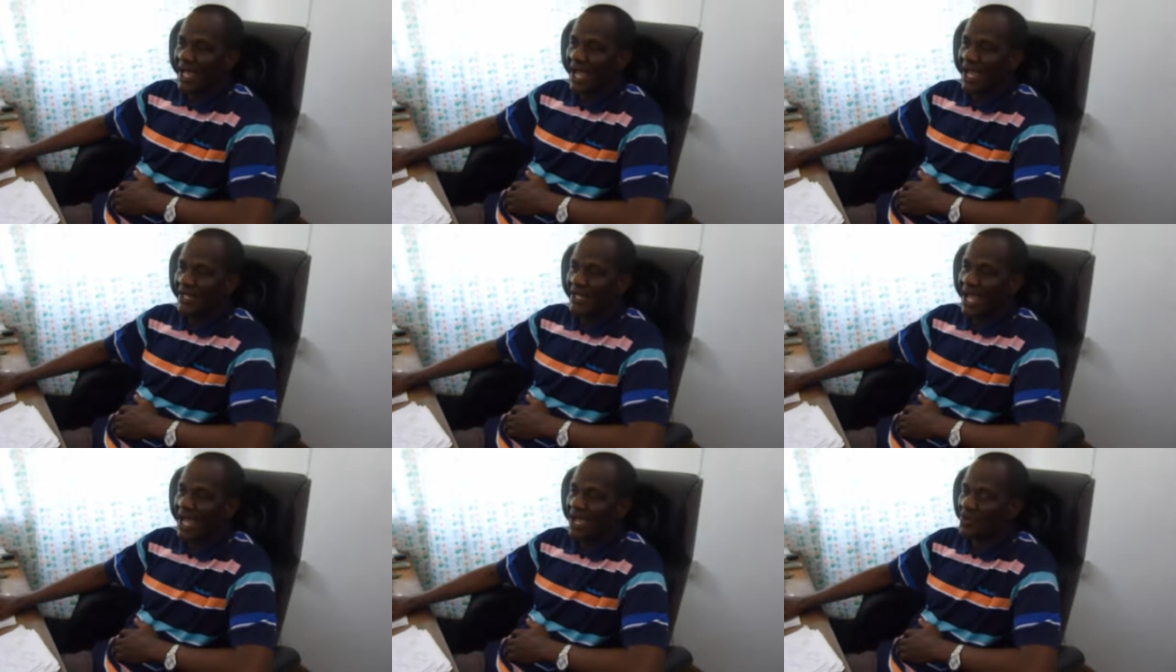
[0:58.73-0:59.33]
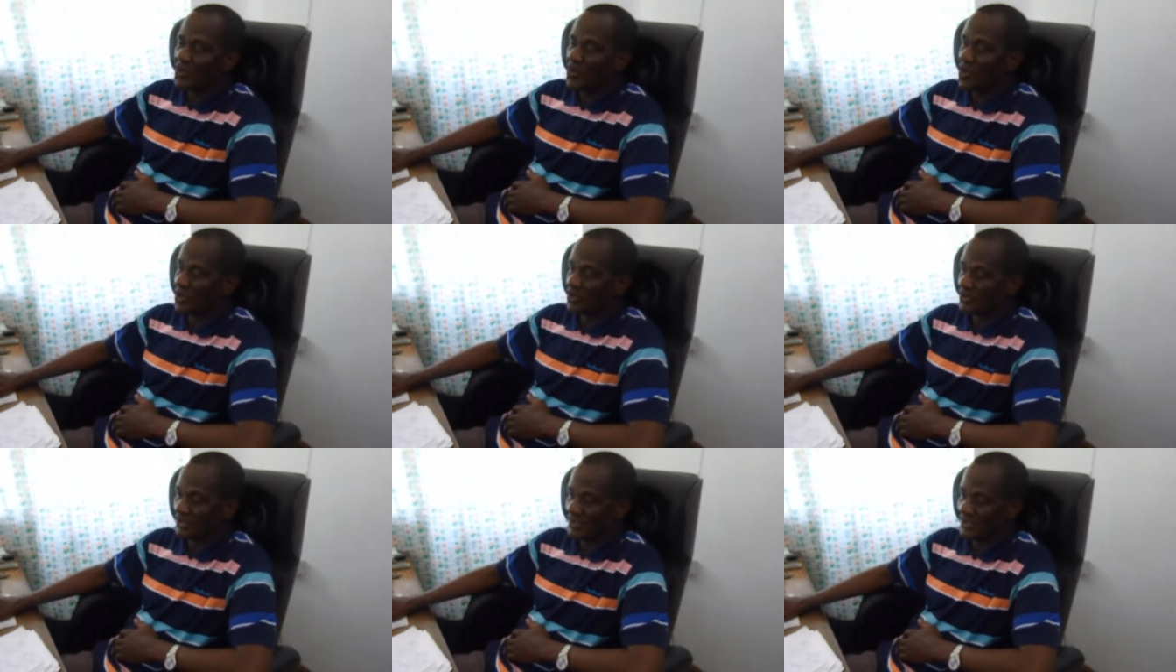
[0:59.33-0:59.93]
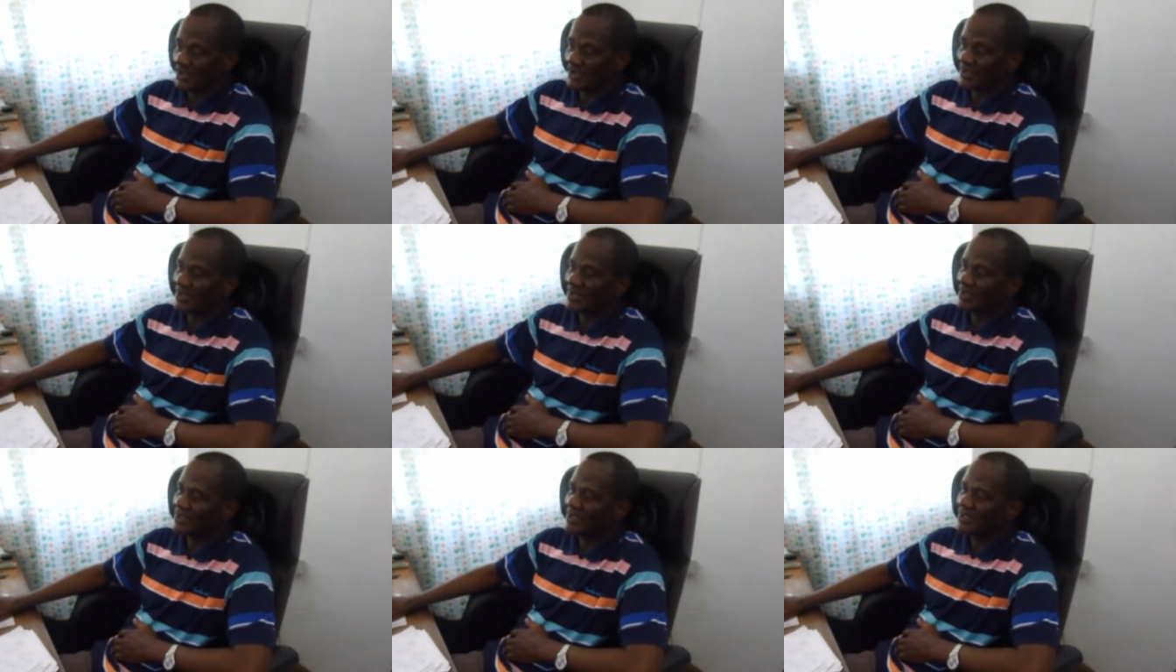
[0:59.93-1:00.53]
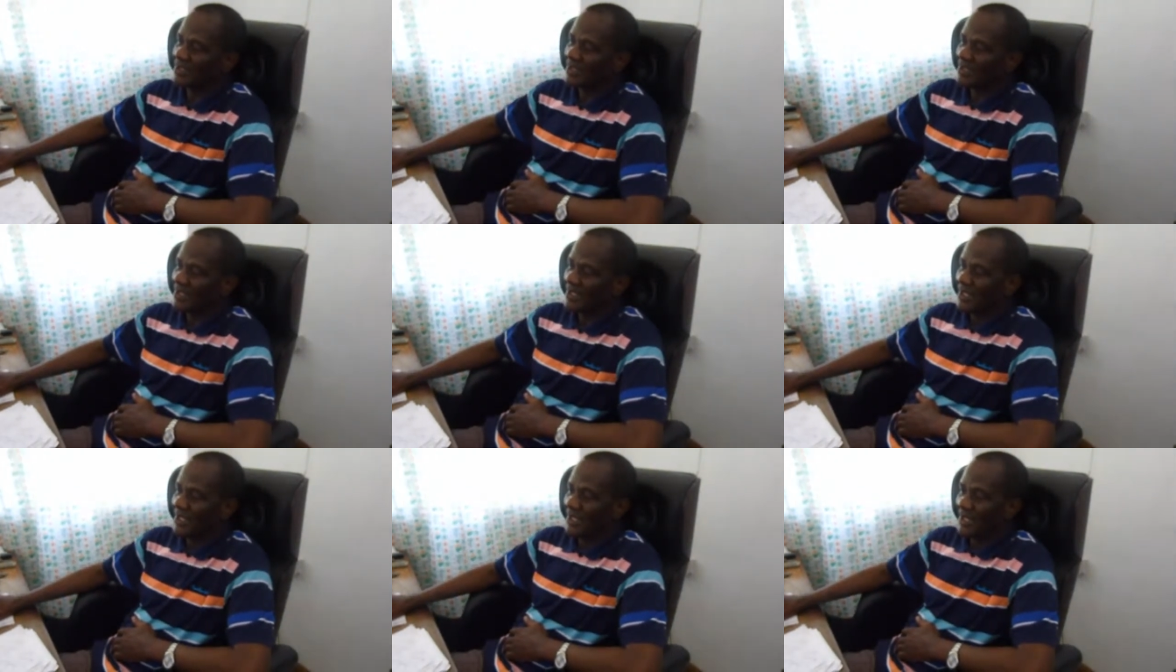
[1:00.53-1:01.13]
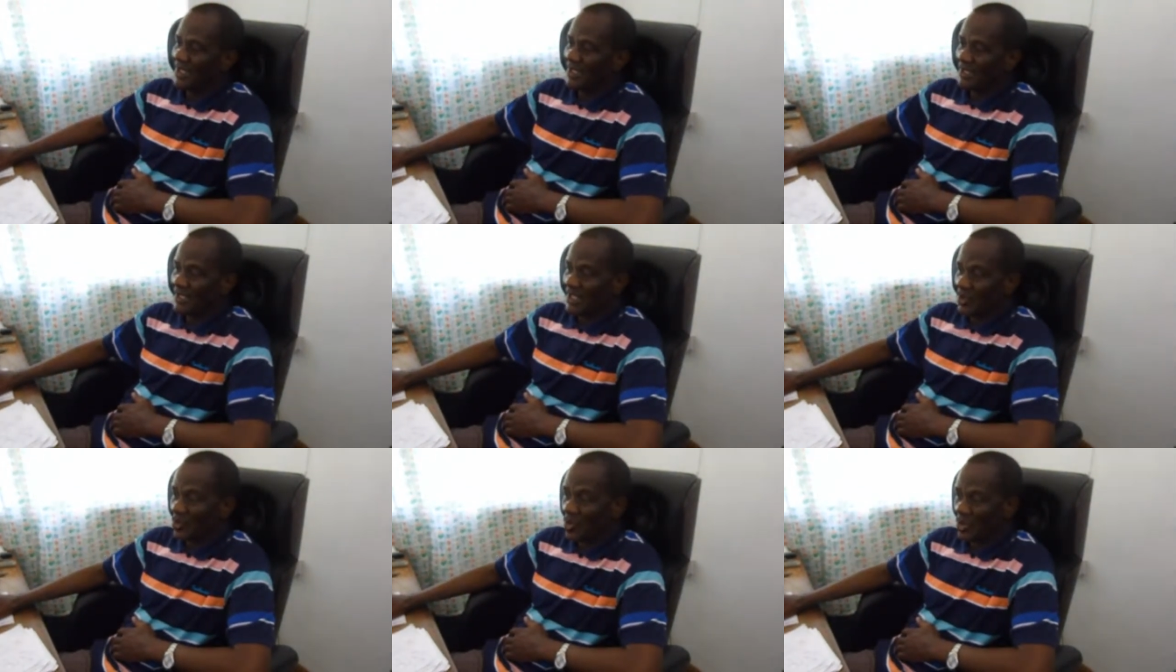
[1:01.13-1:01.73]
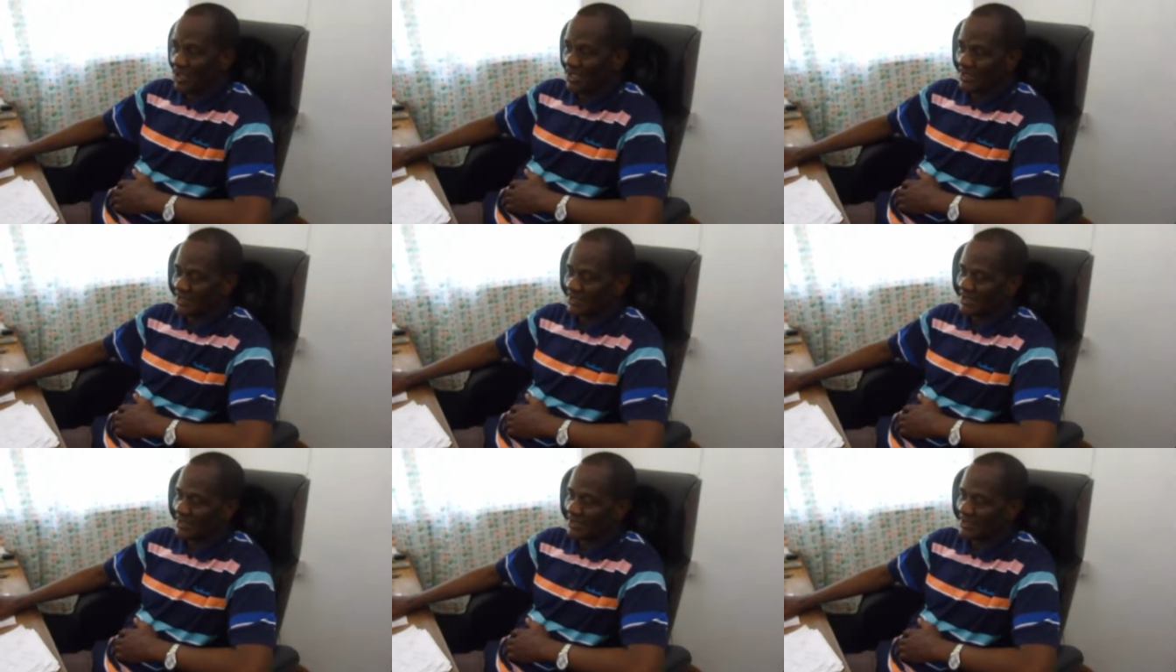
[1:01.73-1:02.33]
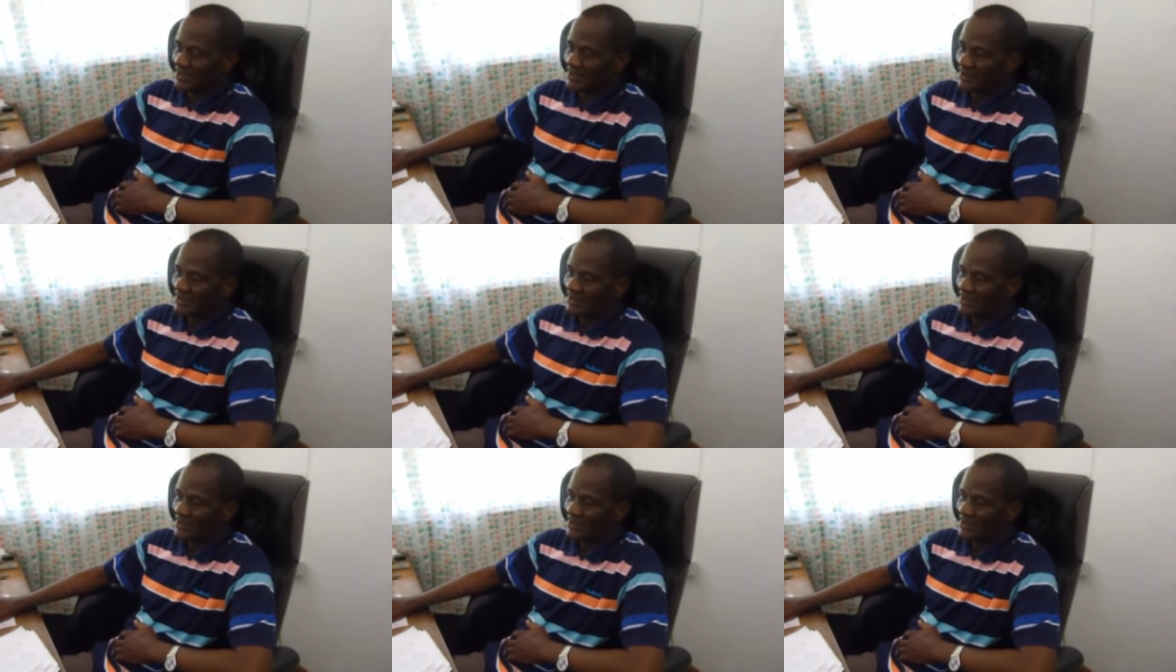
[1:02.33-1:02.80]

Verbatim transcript: and other courses in the college.